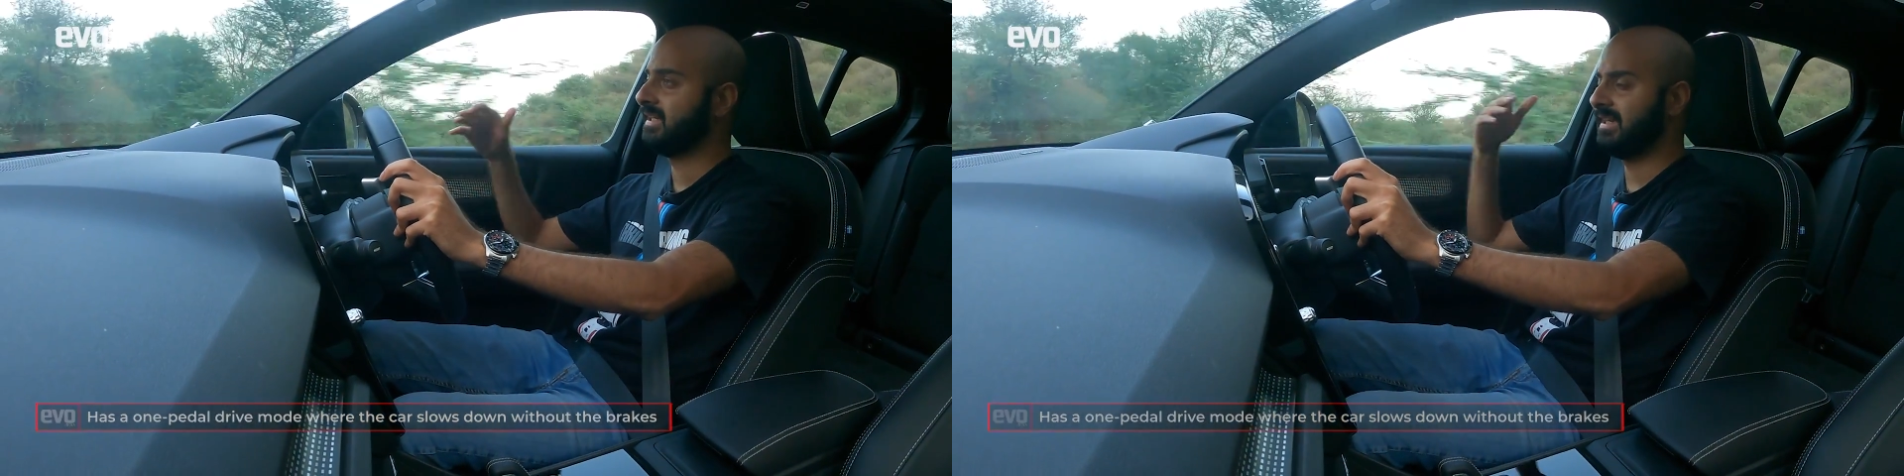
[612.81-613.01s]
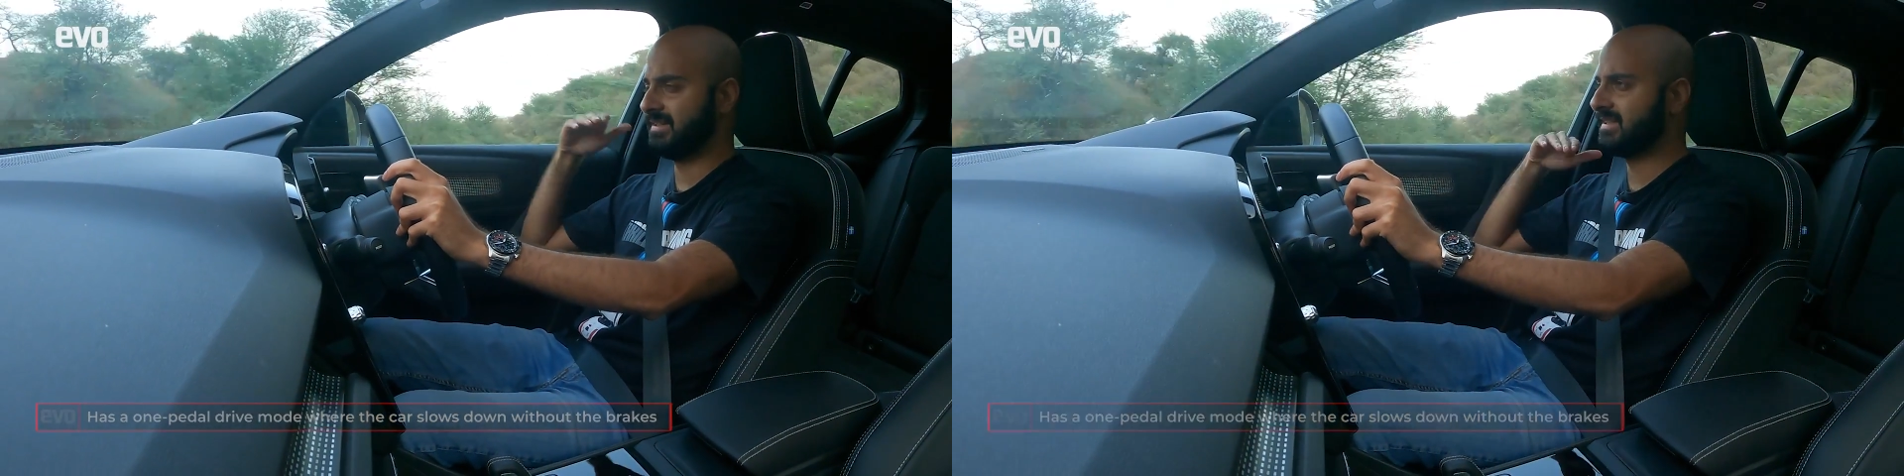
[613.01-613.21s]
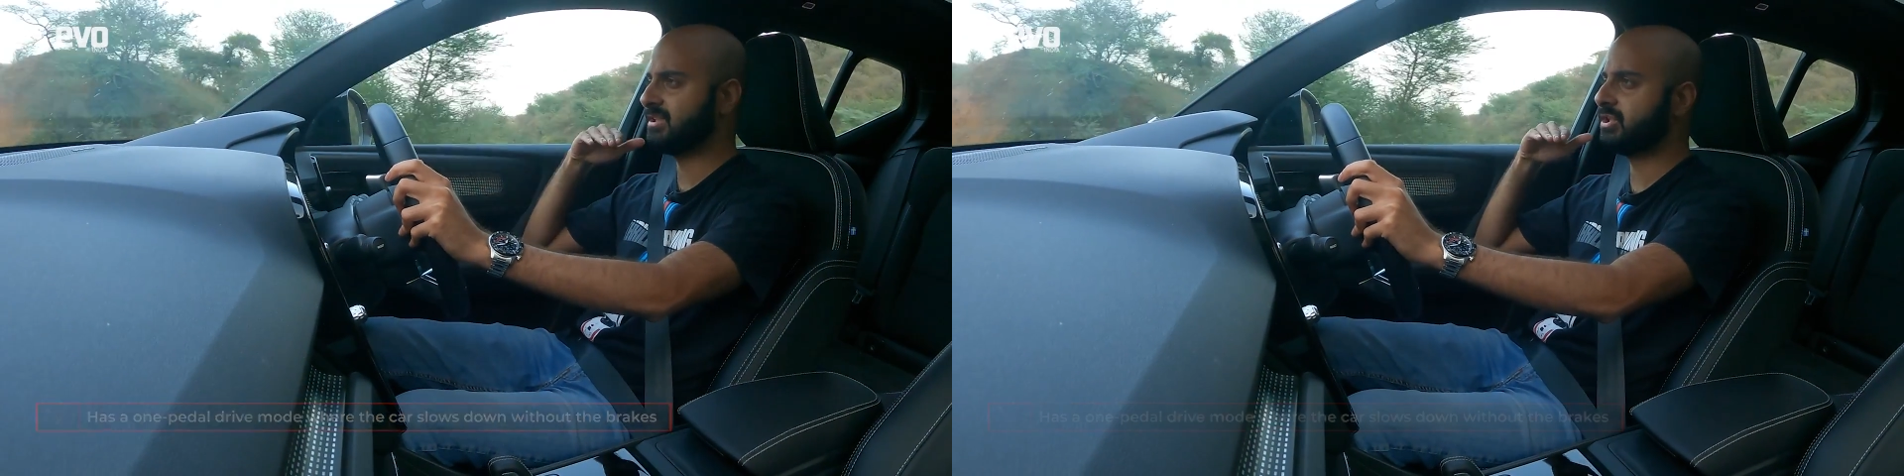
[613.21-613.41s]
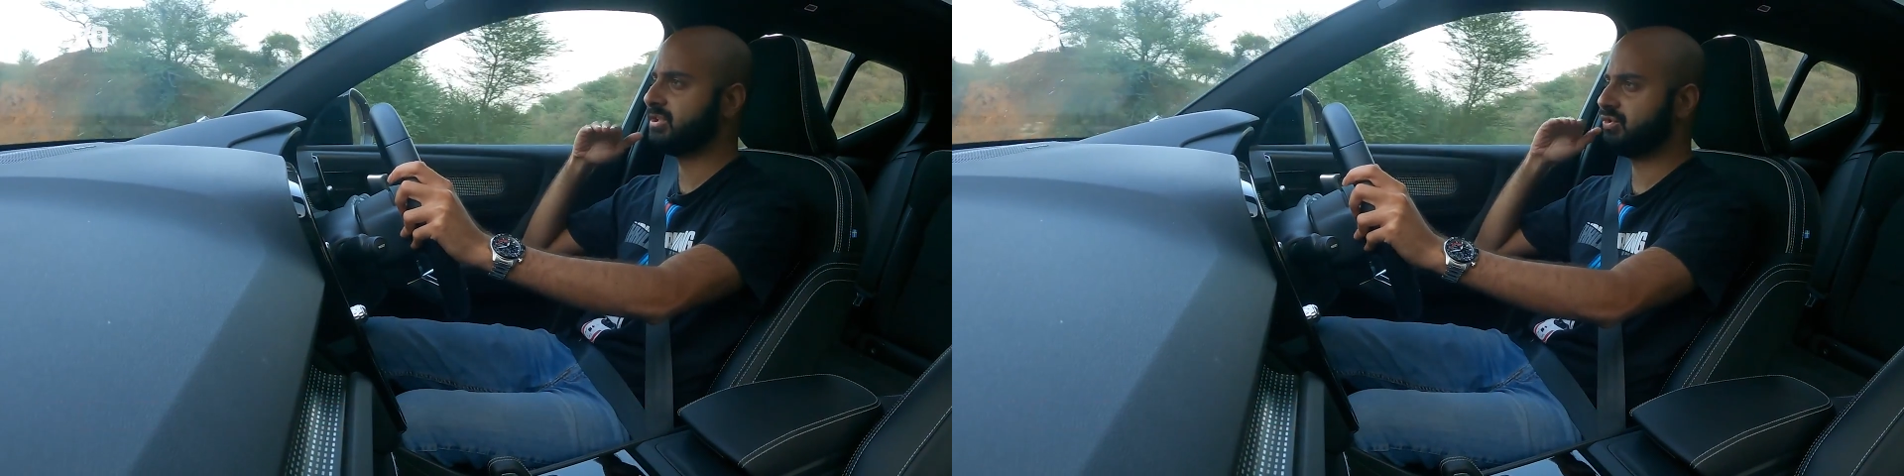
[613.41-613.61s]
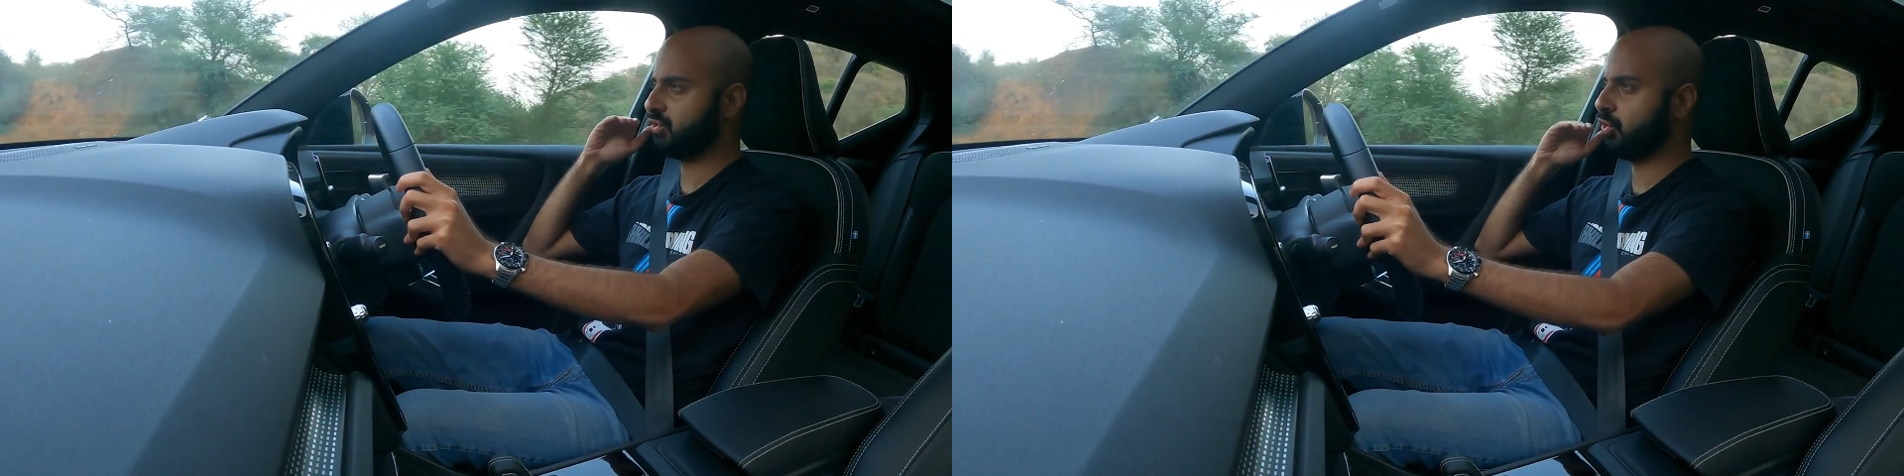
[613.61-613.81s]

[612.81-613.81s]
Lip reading: it essentially just